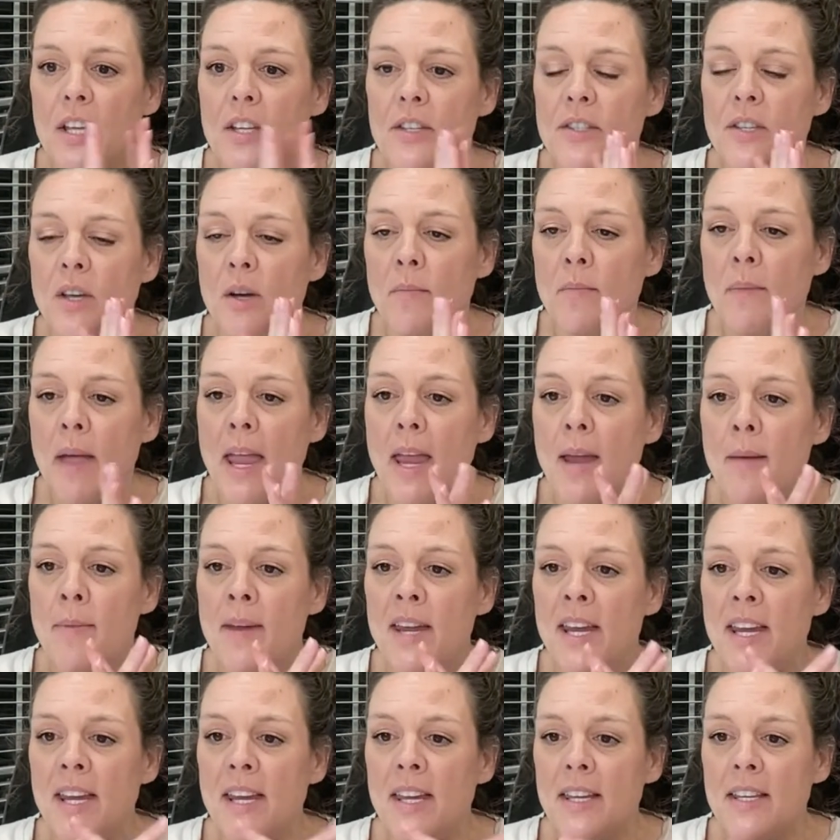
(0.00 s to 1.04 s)
So
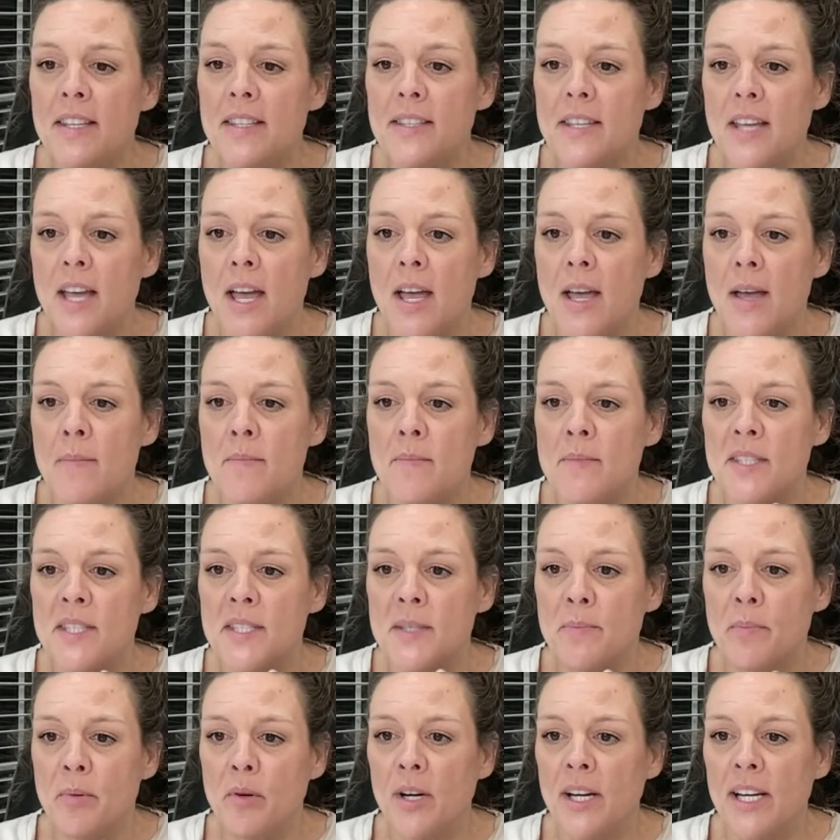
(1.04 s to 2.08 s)
maybe some
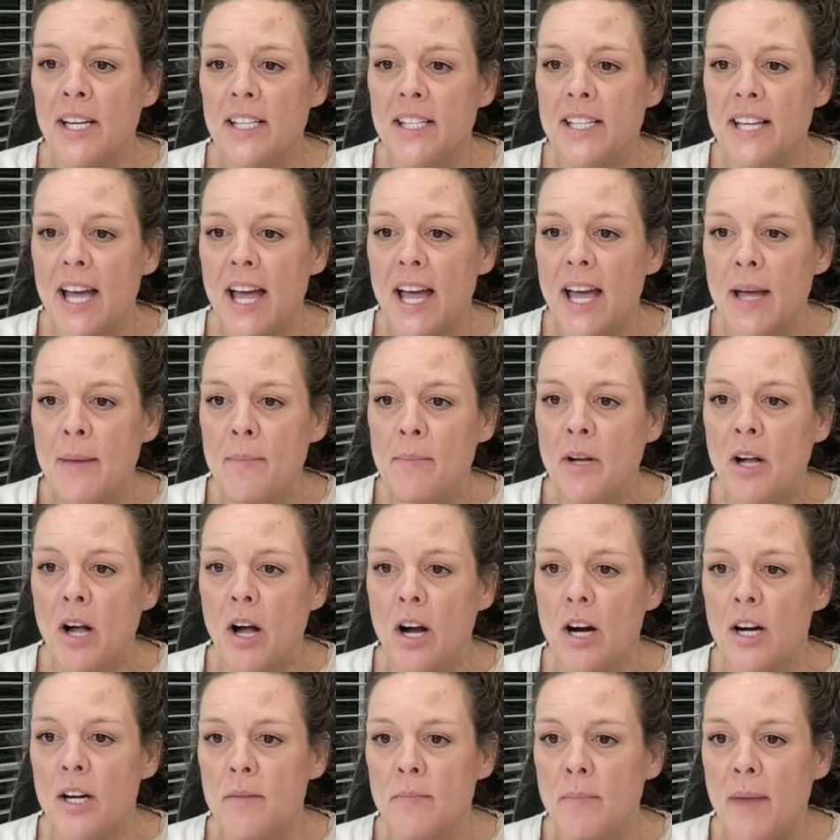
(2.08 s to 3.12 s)
springtime
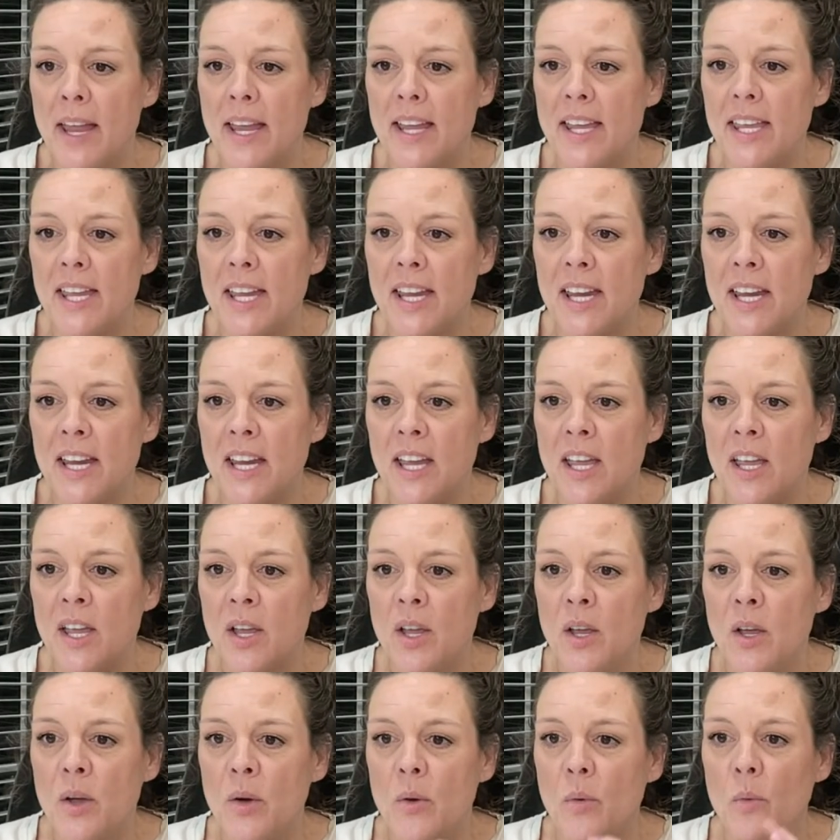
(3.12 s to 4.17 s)
card making
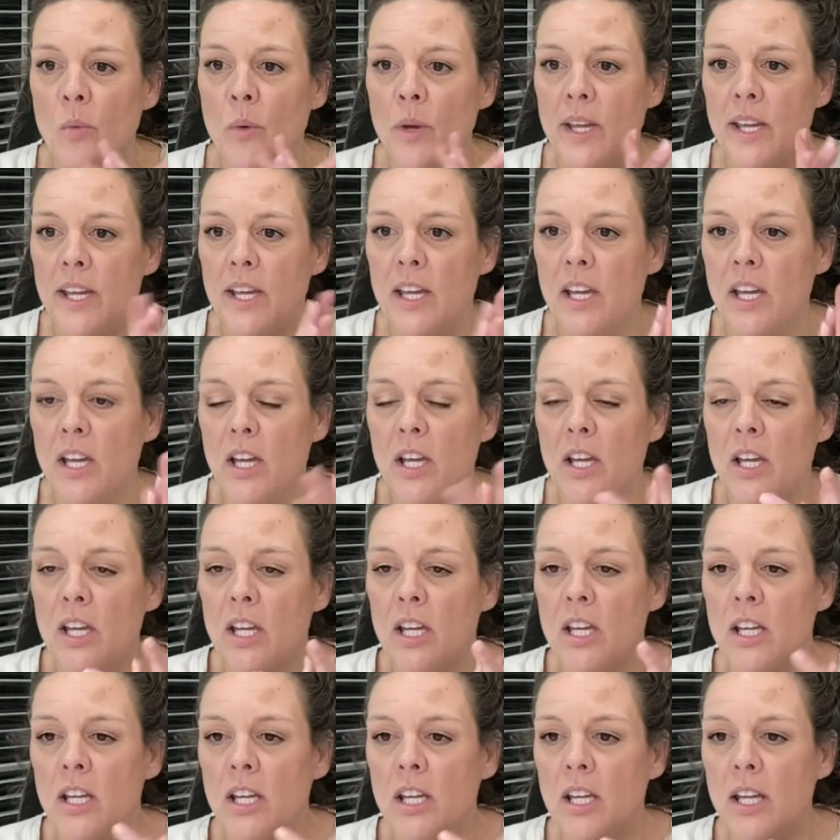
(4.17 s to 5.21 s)

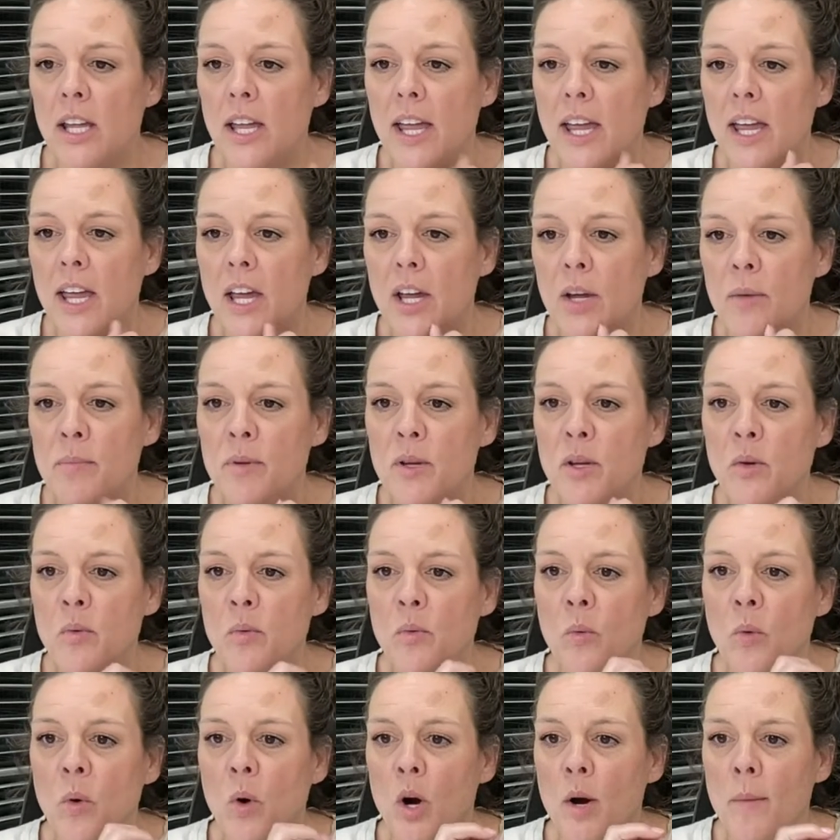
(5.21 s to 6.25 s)
will help you
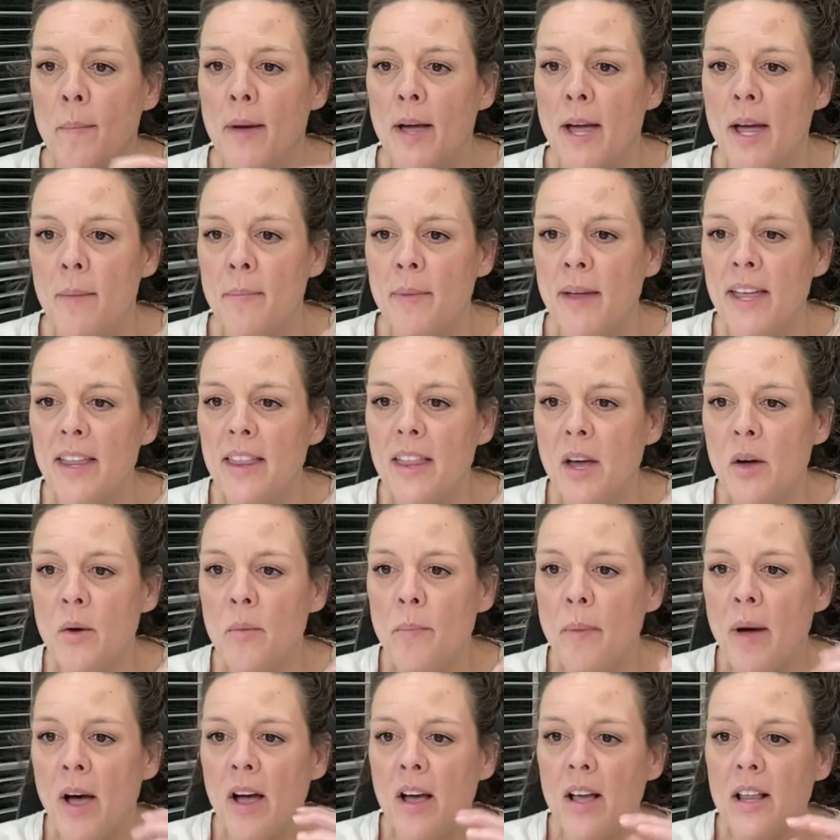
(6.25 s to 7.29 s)
warm up.
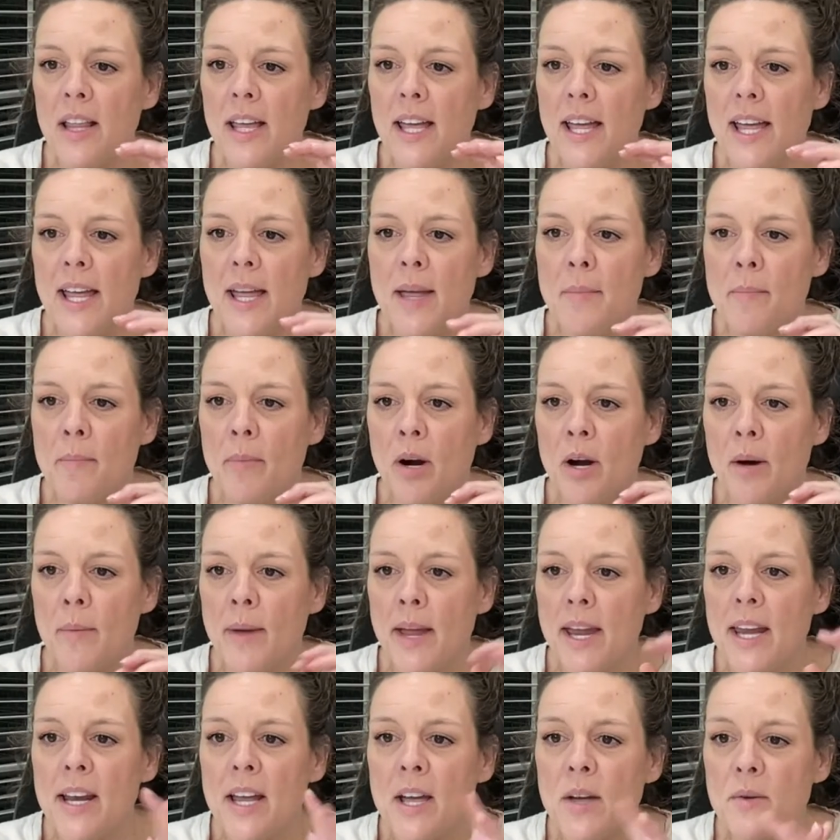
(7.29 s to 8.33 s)
Hello, Paula and
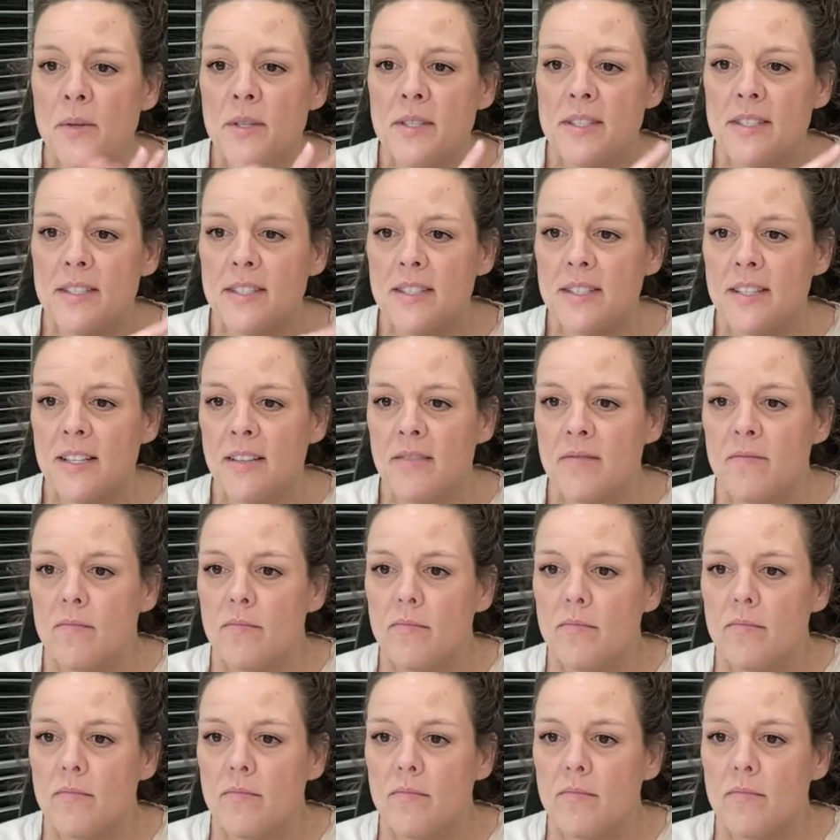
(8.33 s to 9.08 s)
Barbados.